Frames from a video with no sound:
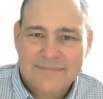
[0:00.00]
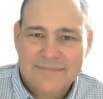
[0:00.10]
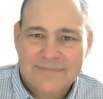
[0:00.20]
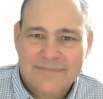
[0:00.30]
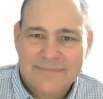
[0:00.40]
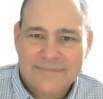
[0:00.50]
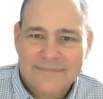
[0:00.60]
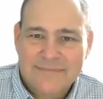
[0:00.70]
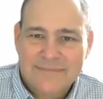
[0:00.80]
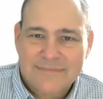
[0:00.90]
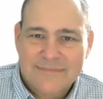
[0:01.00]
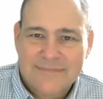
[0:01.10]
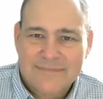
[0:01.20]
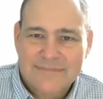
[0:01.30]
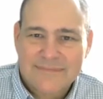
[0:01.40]

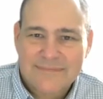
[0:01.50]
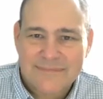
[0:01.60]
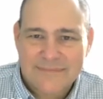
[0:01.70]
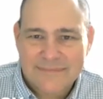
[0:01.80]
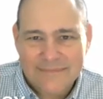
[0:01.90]
No words are spoken by the person on screen.